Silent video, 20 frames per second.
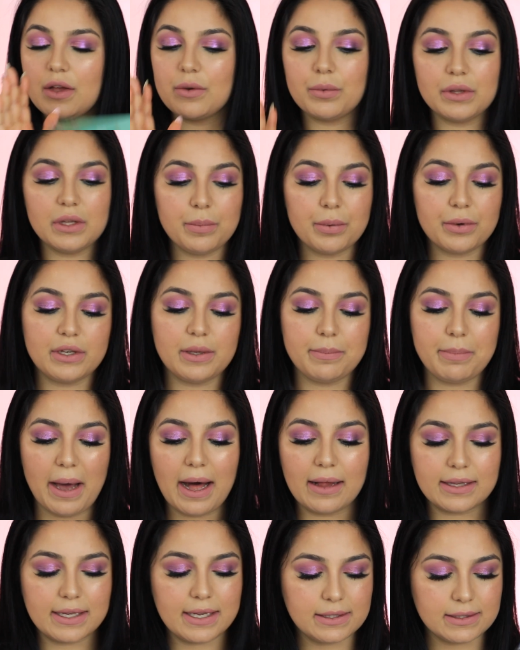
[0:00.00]
Really pretty
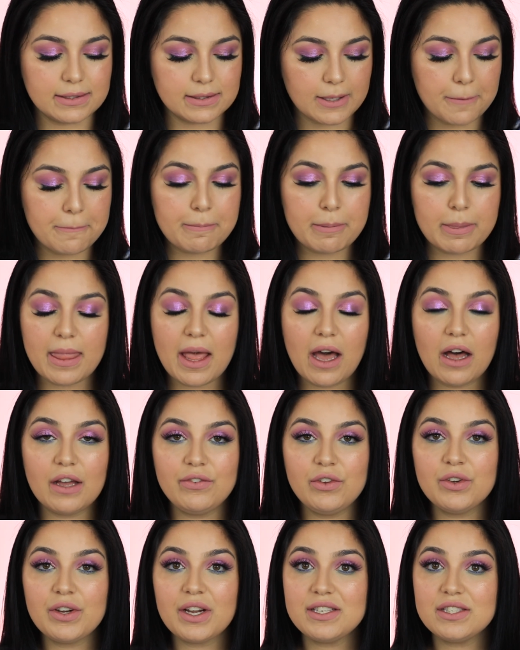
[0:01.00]
palettes. Now, if
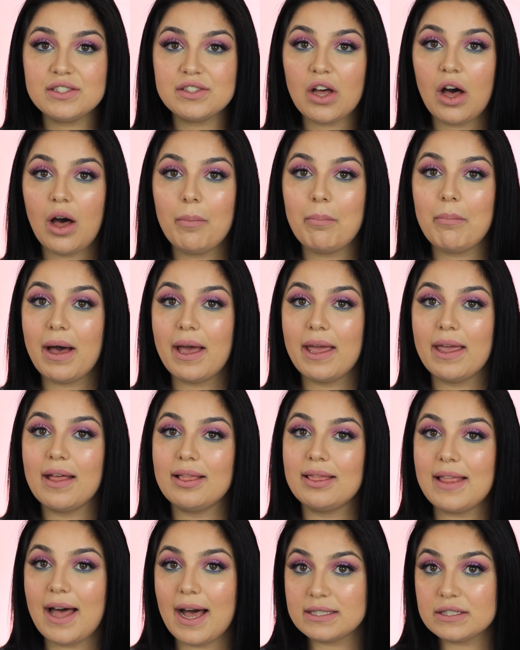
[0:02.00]
you guys saw my
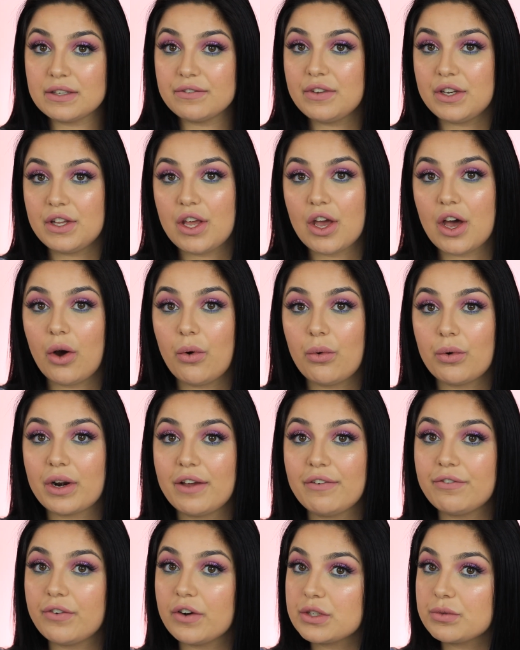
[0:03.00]
last video when I
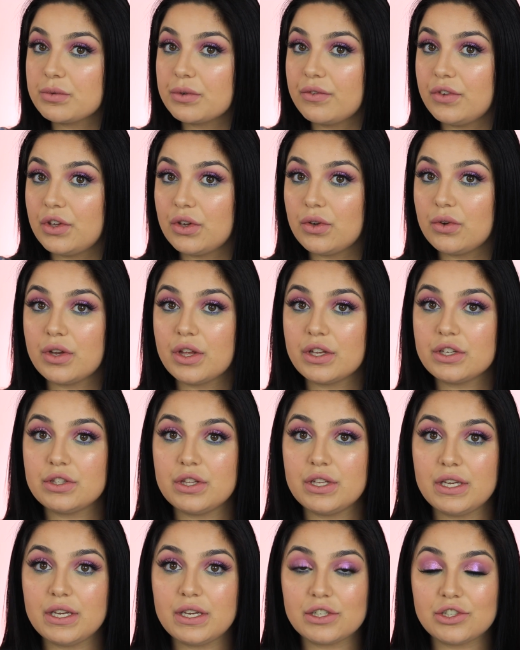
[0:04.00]
first reviewed
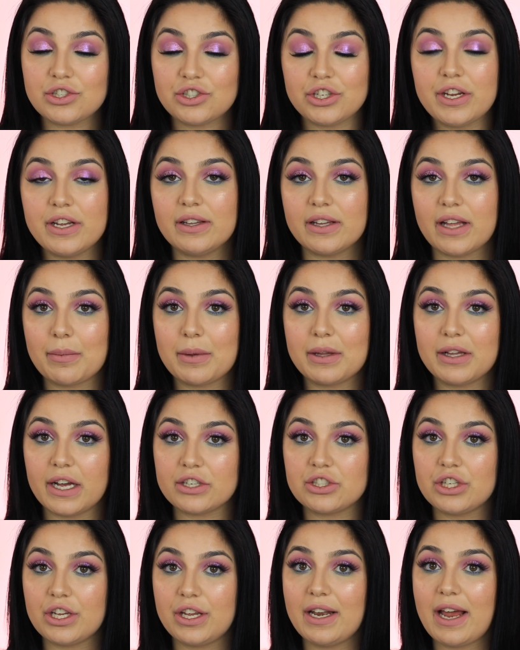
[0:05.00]
the Sheglam
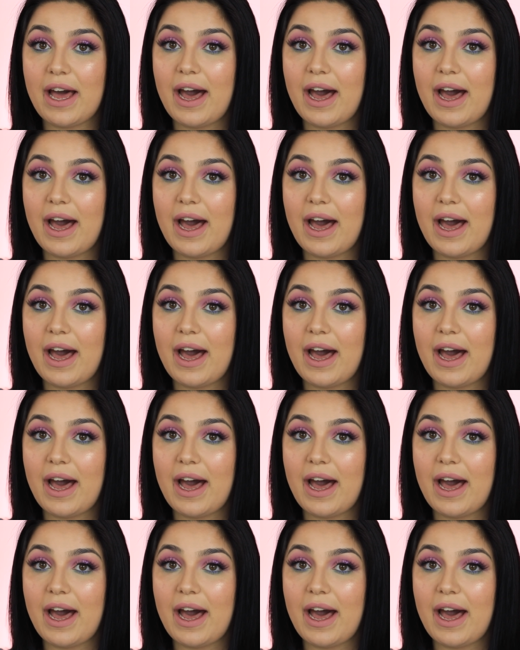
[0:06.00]
collection,